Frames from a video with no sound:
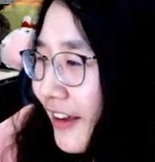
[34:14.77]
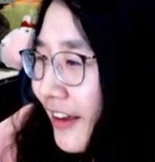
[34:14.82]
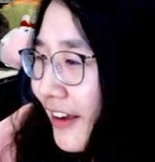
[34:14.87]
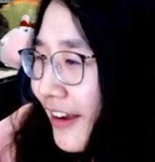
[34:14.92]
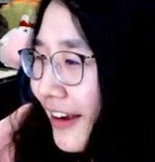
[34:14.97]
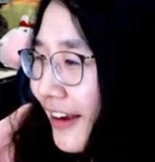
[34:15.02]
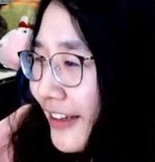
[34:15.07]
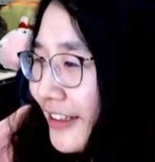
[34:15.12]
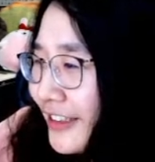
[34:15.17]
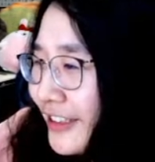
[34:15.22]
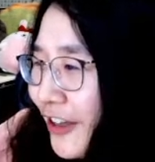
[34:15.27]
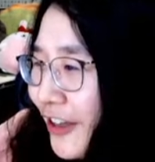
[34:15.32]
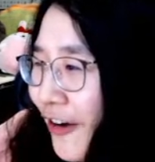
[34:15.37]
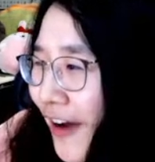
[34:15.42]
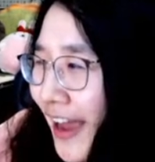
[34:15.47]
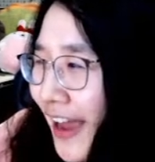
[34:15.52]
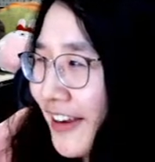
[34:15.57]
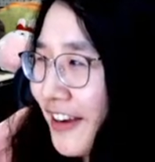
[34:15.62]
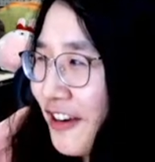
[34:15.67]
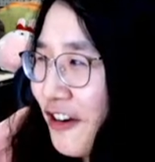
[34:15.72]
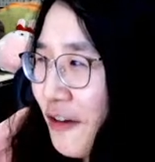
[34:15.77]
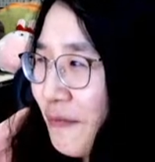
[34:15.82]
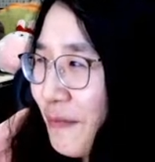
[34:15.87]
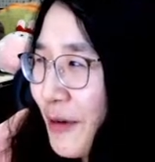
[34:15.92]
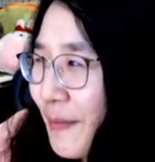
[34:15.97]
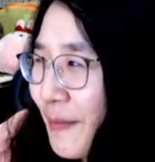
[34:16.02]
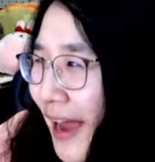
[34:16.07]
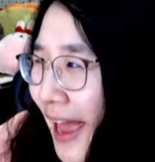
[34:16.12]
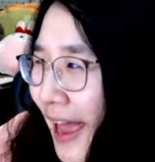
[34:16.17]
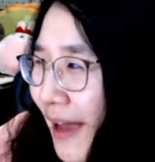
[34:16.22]
So I did not
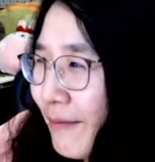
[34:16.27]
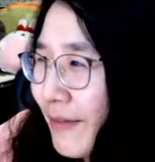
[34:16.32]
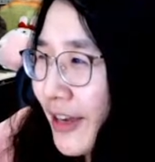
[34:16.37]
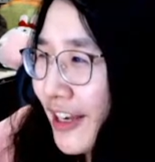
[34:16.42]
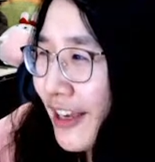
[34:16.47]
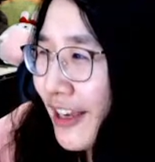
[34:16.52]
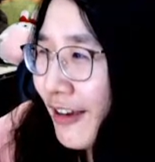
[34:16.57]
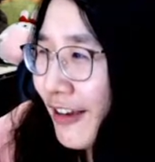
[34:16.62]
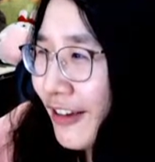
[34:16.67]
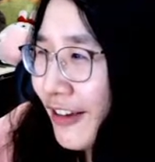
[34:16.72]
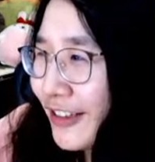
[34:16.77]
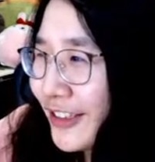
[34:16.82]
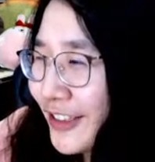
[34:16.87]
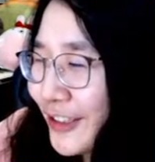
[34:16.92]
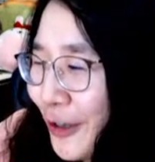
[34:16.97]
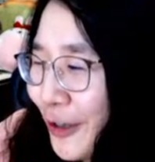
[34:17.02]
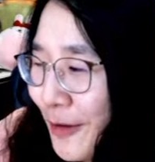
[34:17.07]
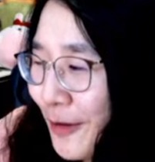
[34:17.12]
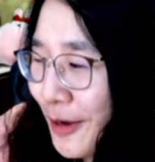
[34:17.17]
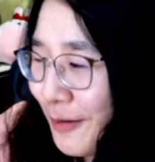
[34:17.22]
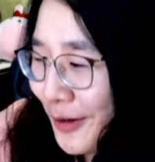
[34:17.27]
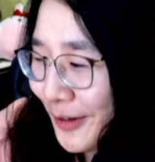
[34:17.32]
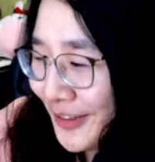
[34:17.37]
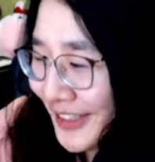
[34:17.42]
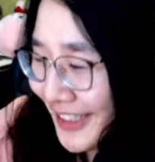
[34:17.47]
prepare so many music.